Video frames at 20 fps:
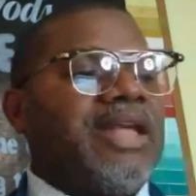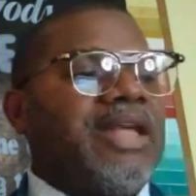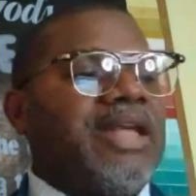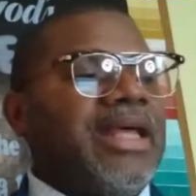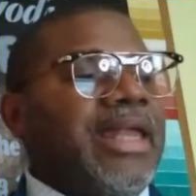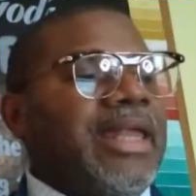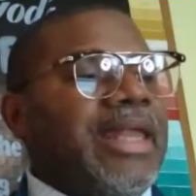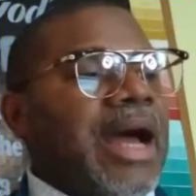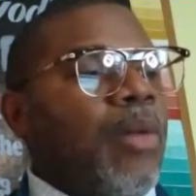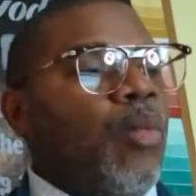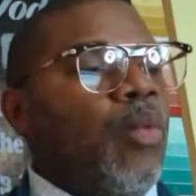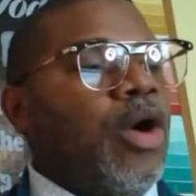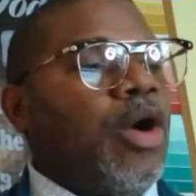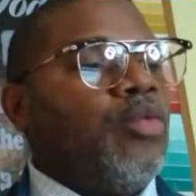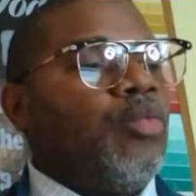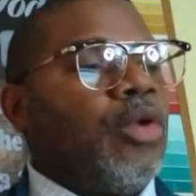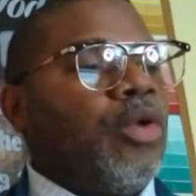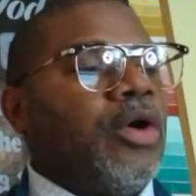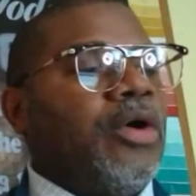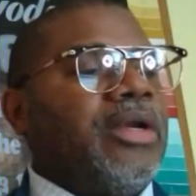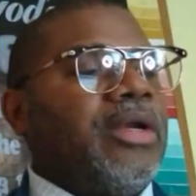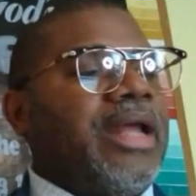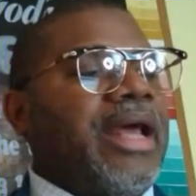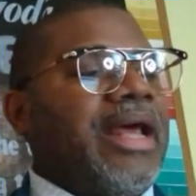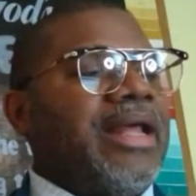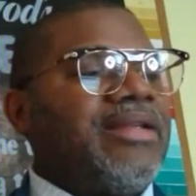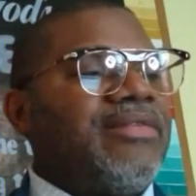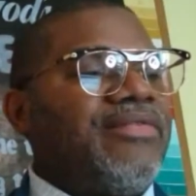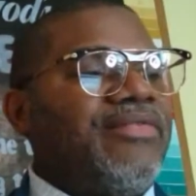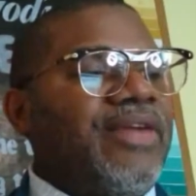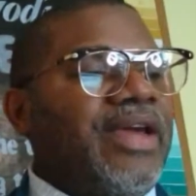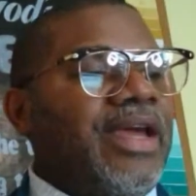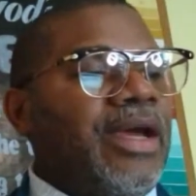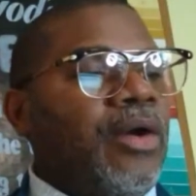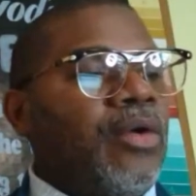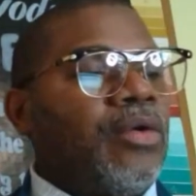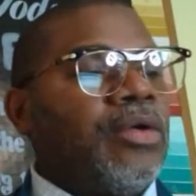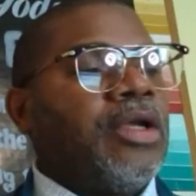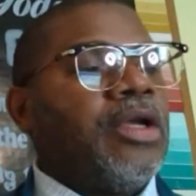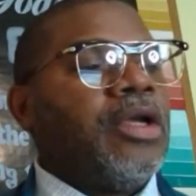Not one word has
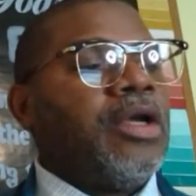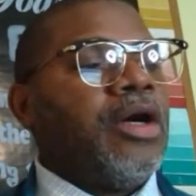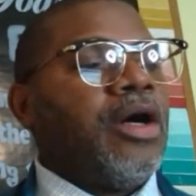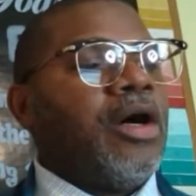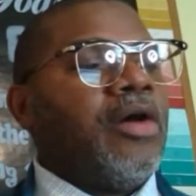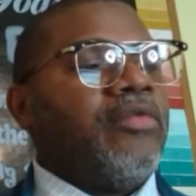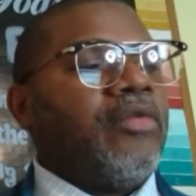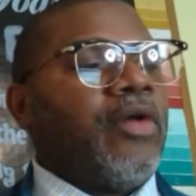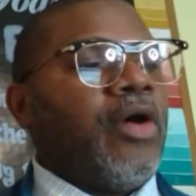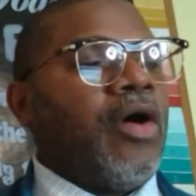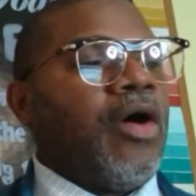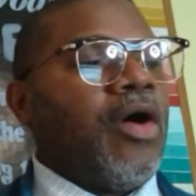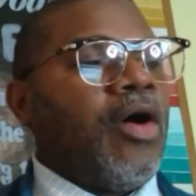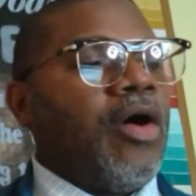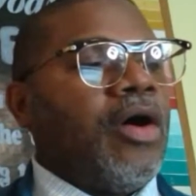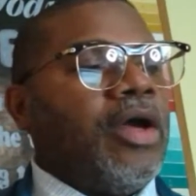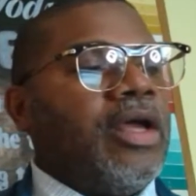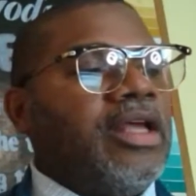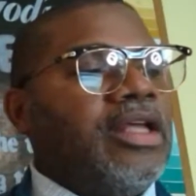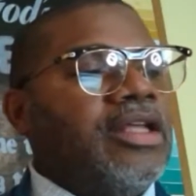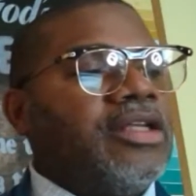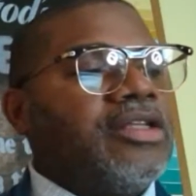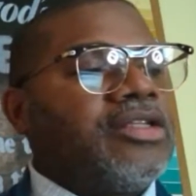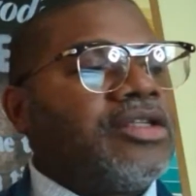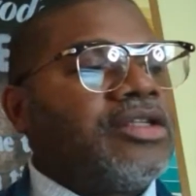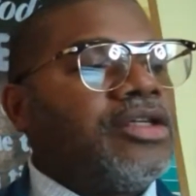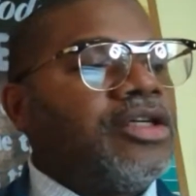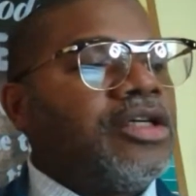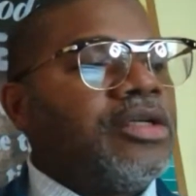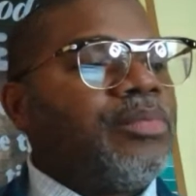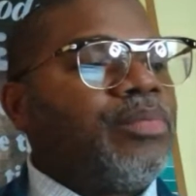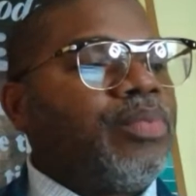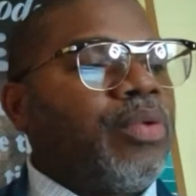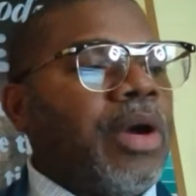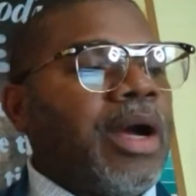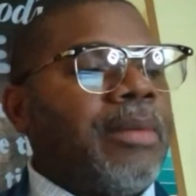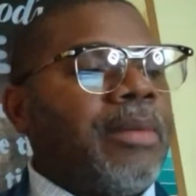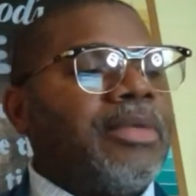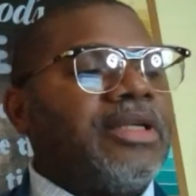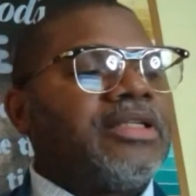failed of all His good
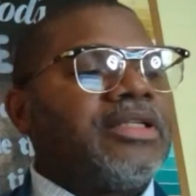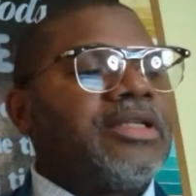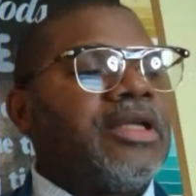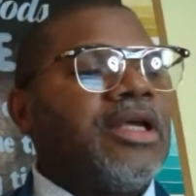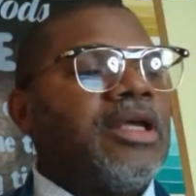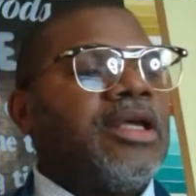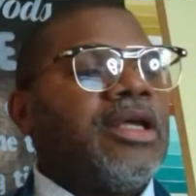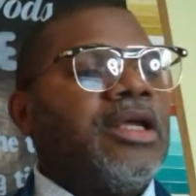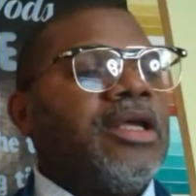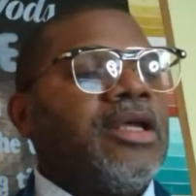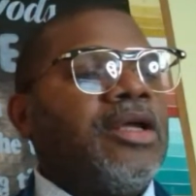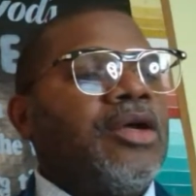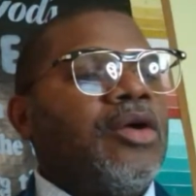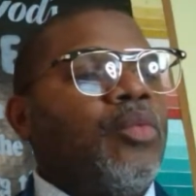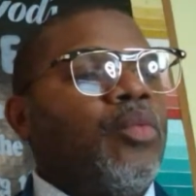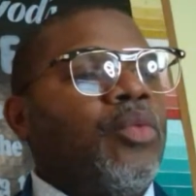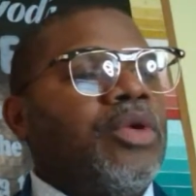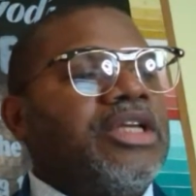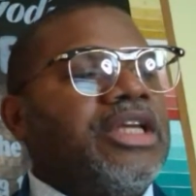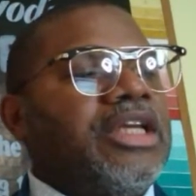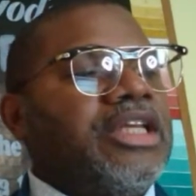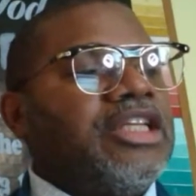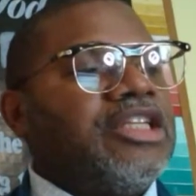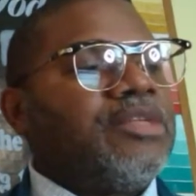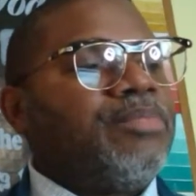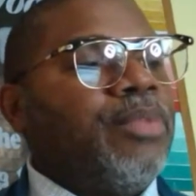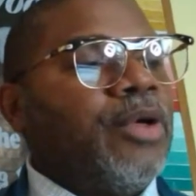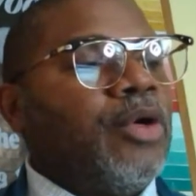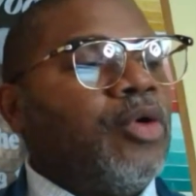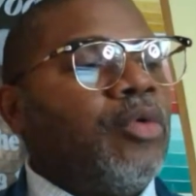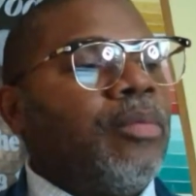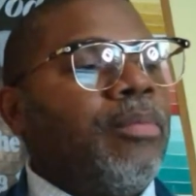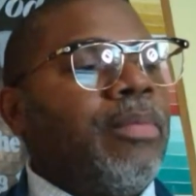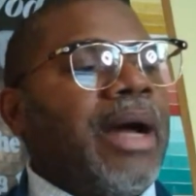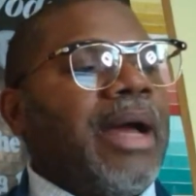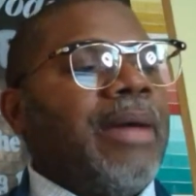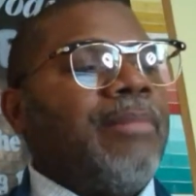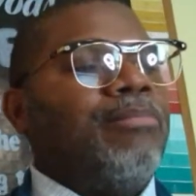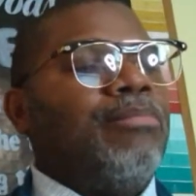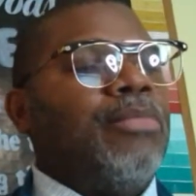promise, which He spoke by
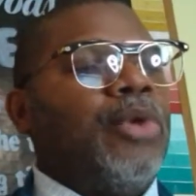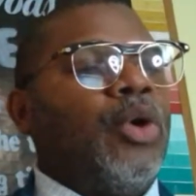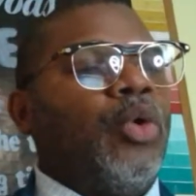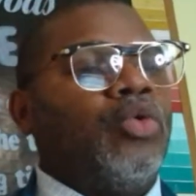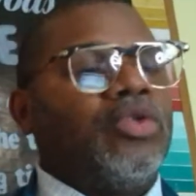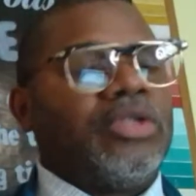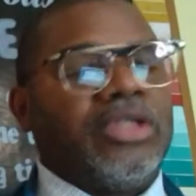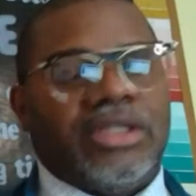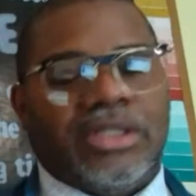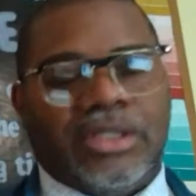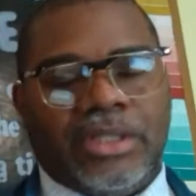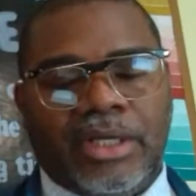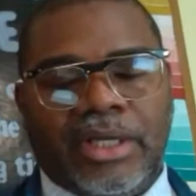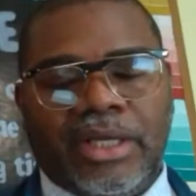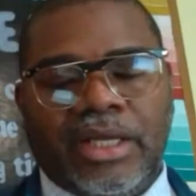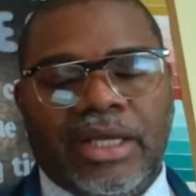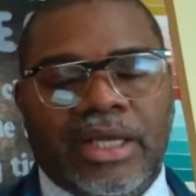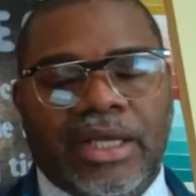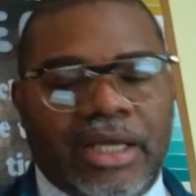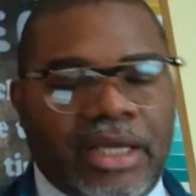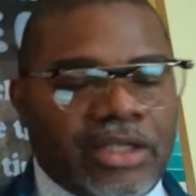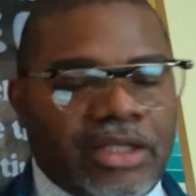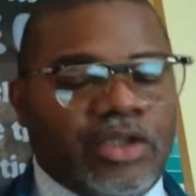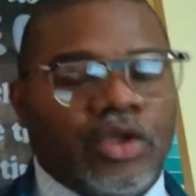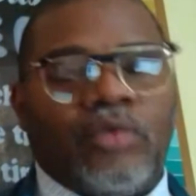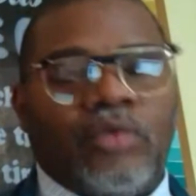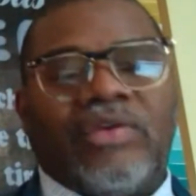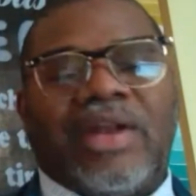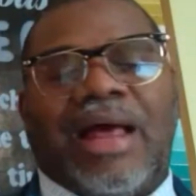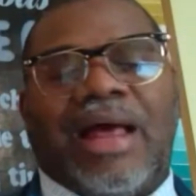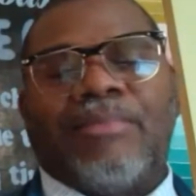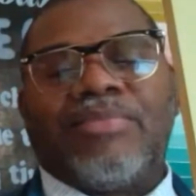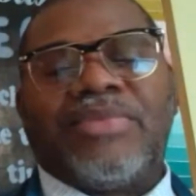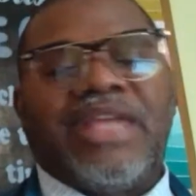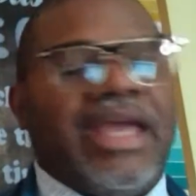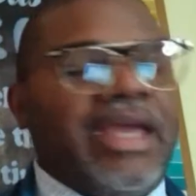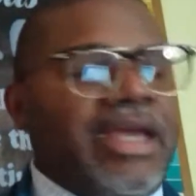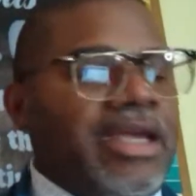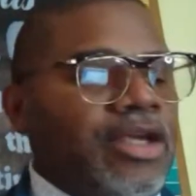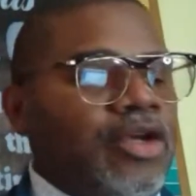Moses, His servant. I'm taking
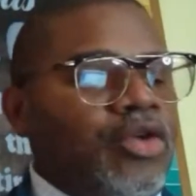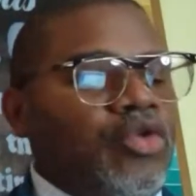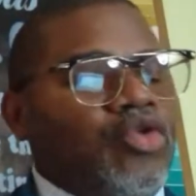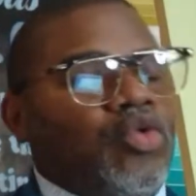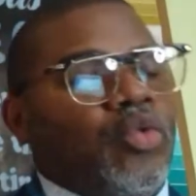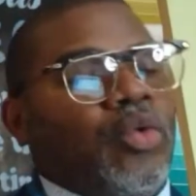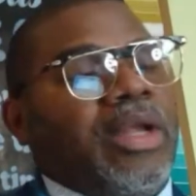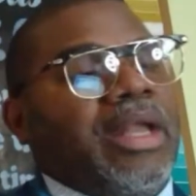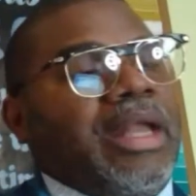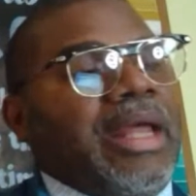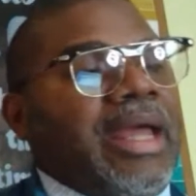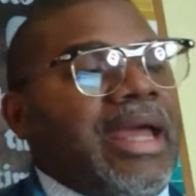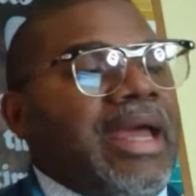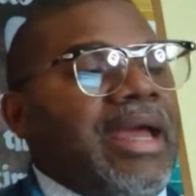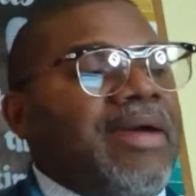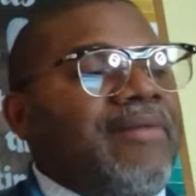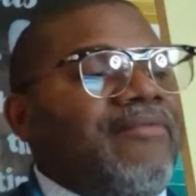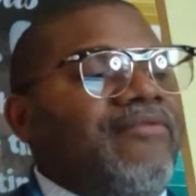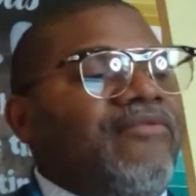you to a land